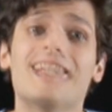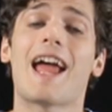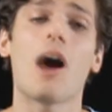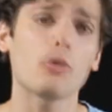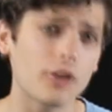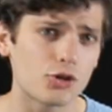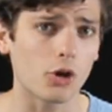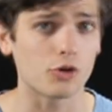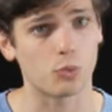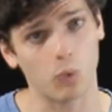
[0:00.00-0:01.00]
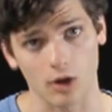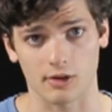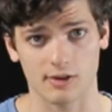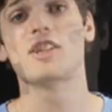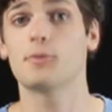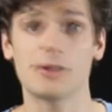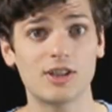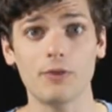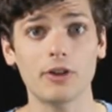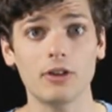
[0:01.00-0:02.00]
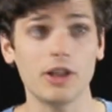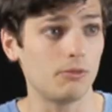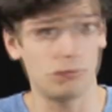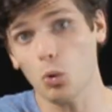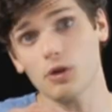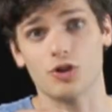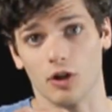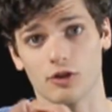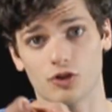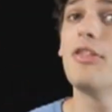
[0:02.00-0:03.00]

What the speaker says: how the church works, specifically your church.